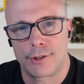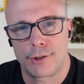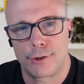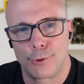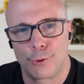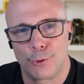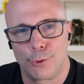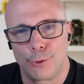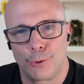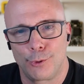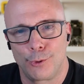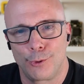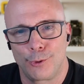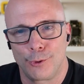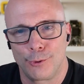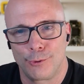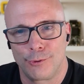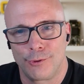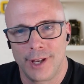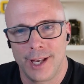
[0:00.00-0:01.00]
to
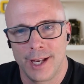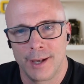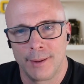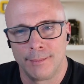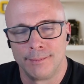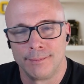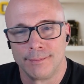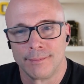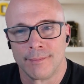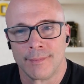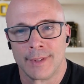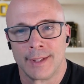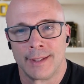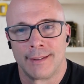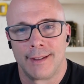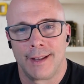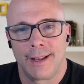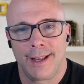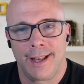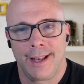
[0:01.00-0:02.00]
UVM.
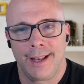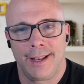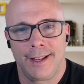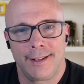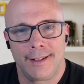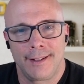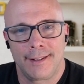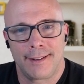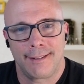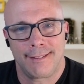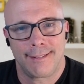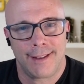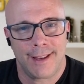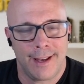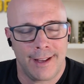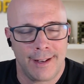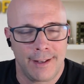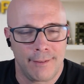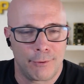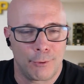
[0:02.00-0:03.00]
And
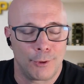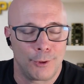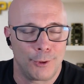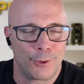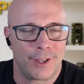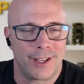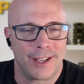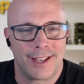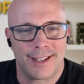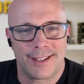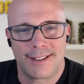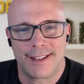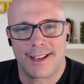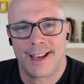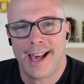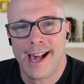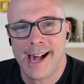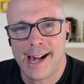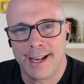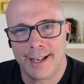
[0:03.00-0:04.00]
again, if we're looking at
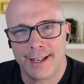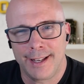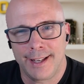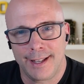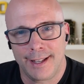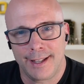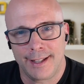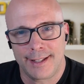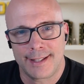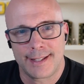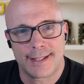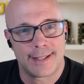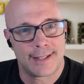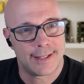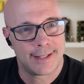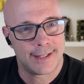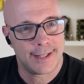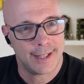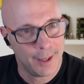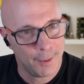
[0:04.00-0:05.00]
AI, it
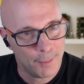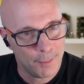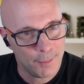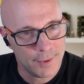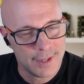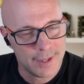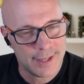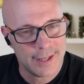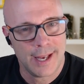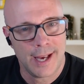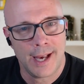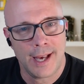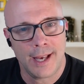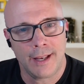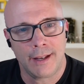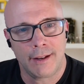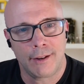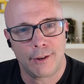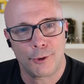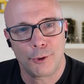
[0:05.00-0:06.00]
seems like
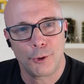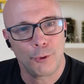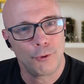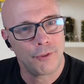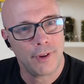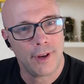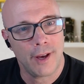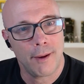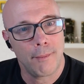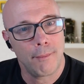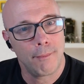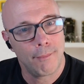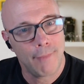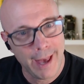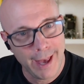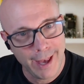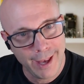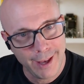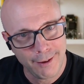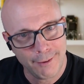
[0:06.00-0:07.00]
UVM
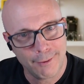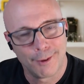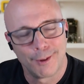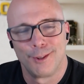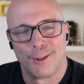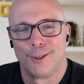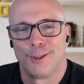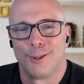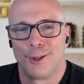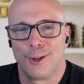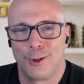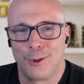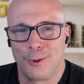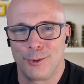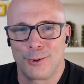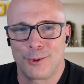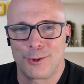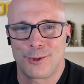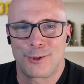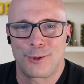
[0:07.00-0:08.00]
may
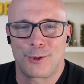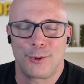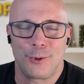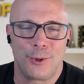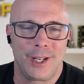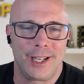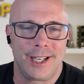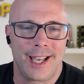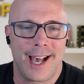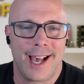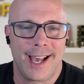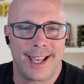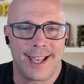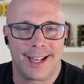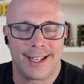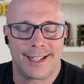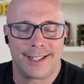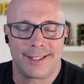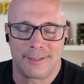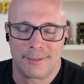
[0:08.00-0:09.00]
lose to AI,
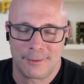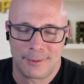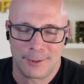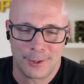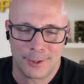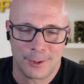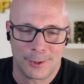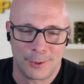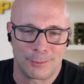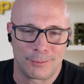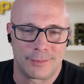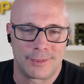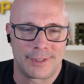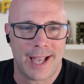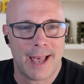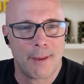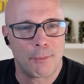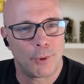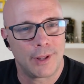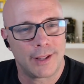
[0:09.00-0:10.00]
and
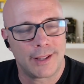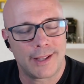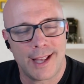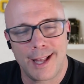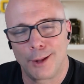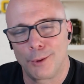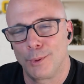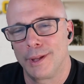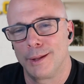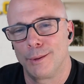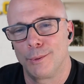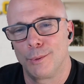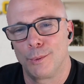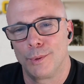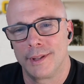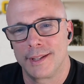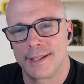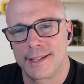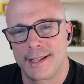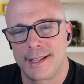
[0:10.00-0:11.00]
time will tell.
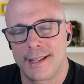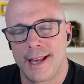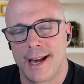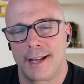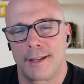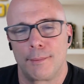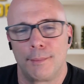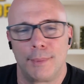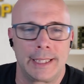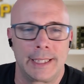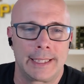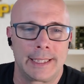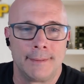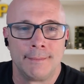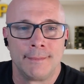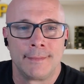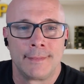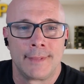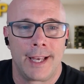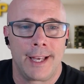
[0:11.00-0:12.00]
We'll see that. But
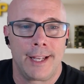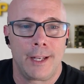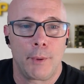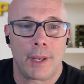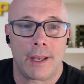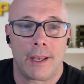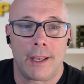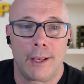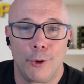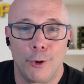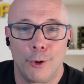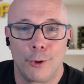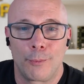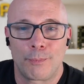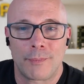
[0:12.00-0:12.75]
anyway, Chico,